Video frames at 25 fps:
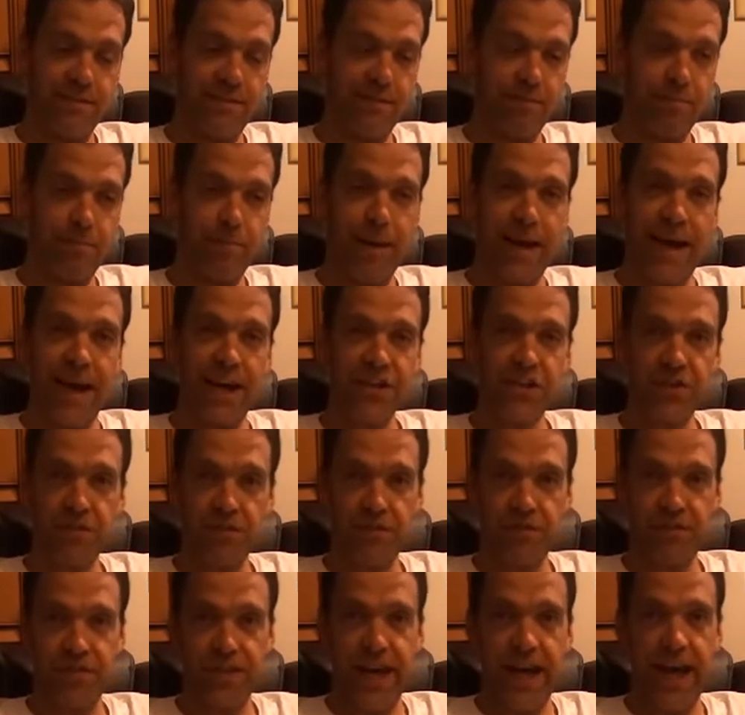mass
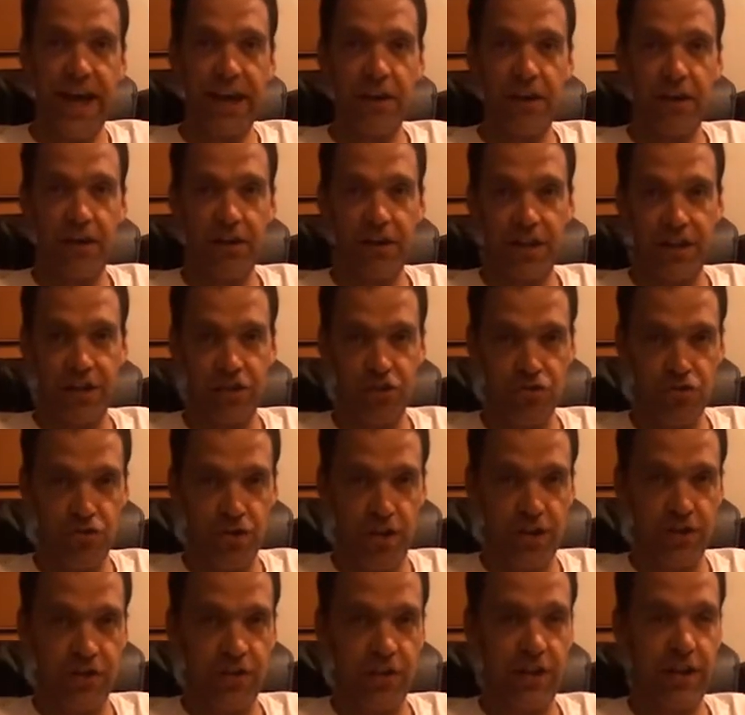of data,
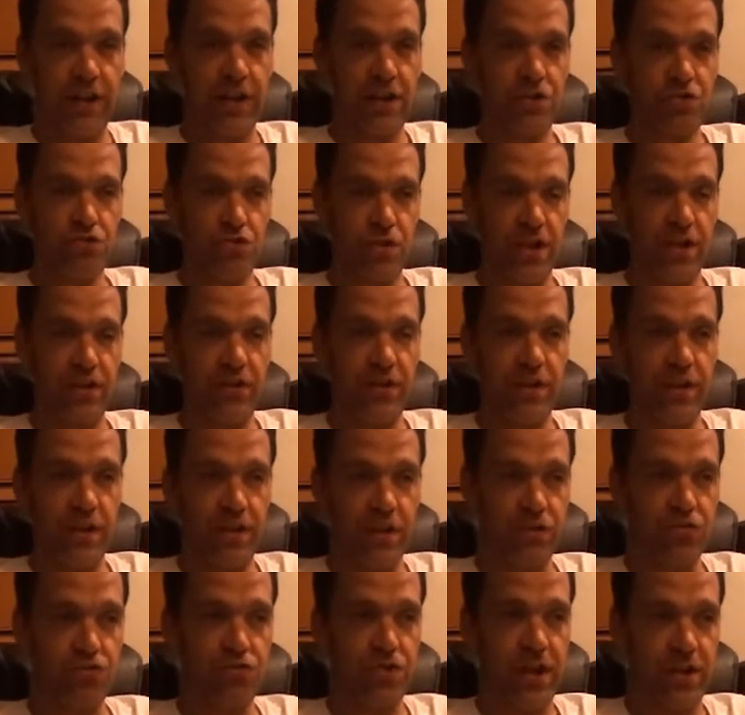
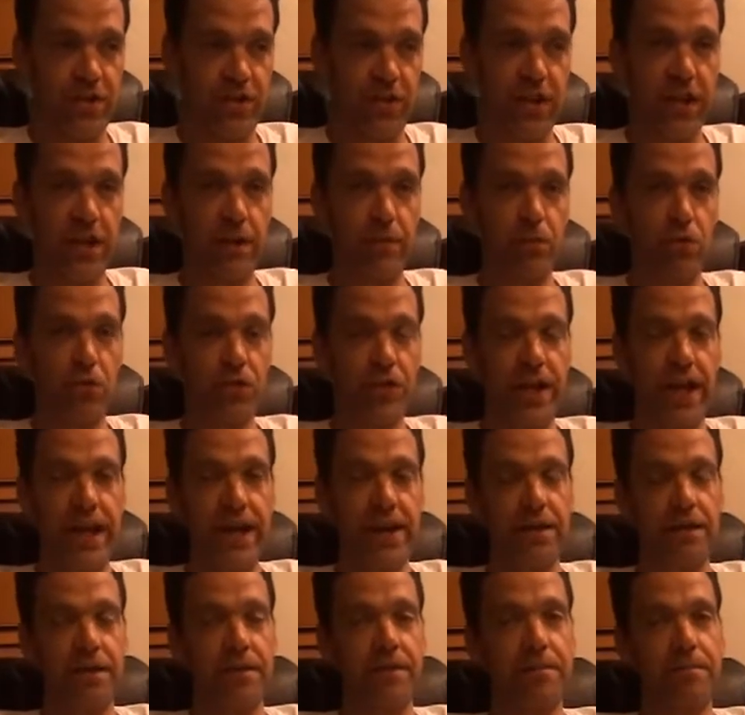intranslatable
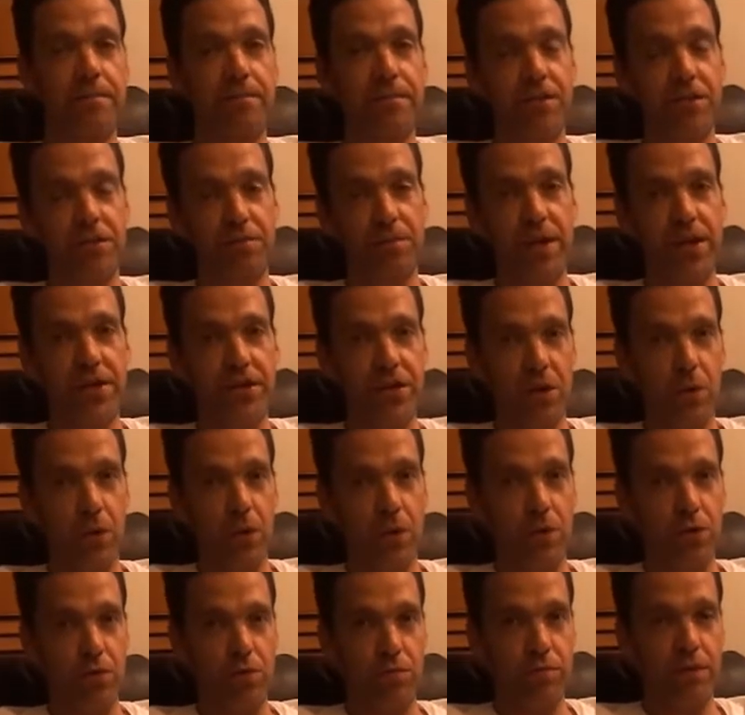data is basically
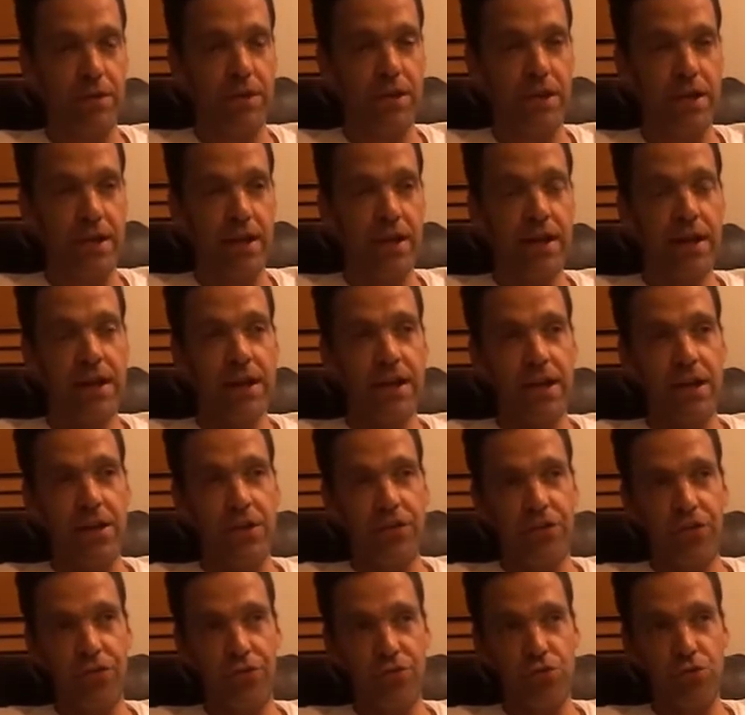what it would be.
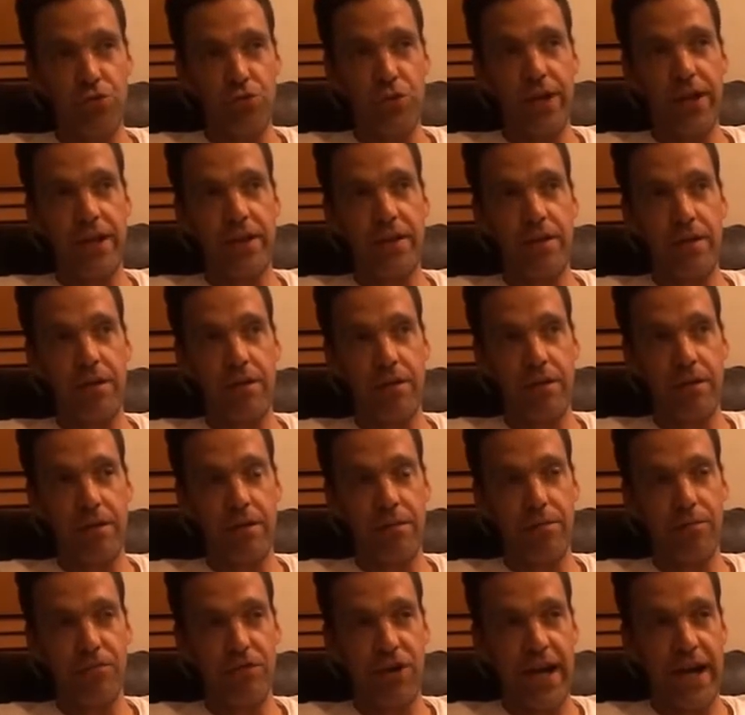It's through
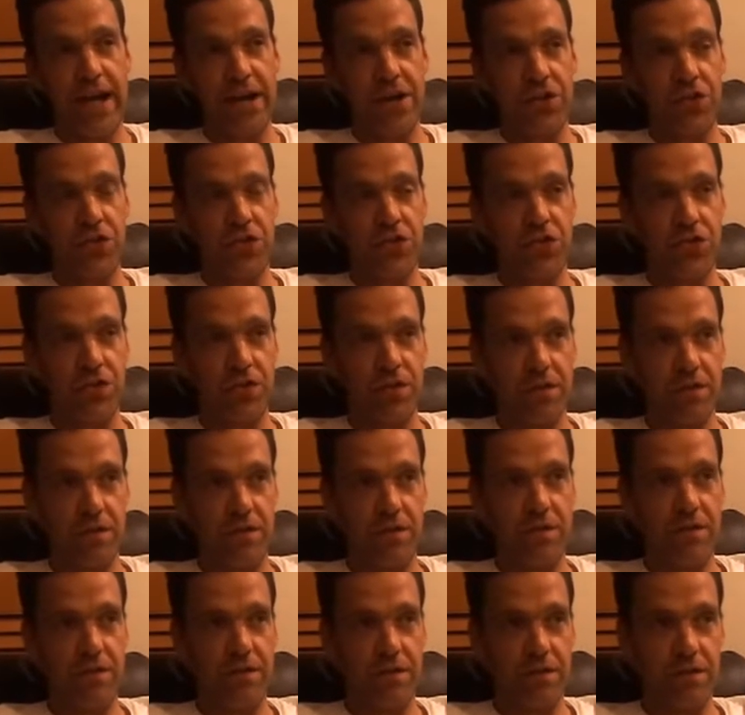the practice
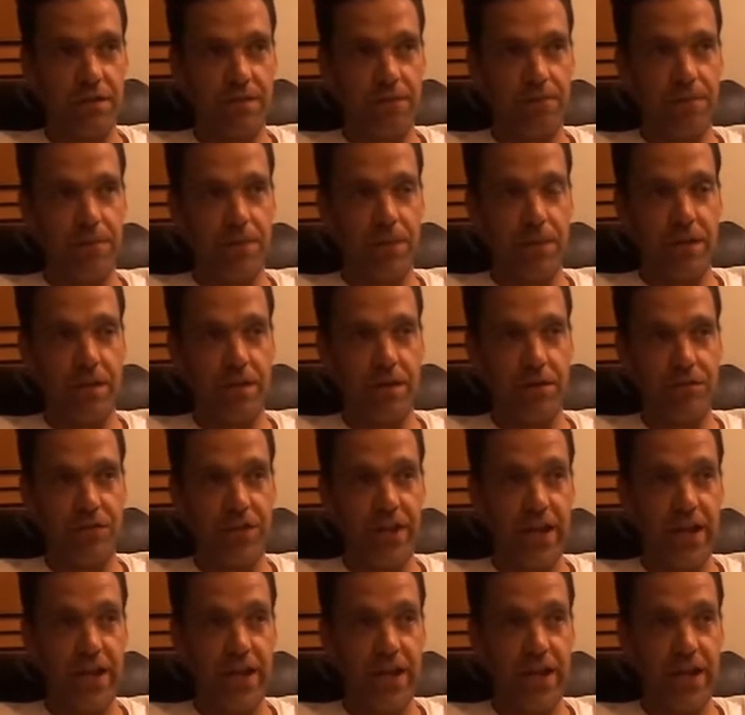of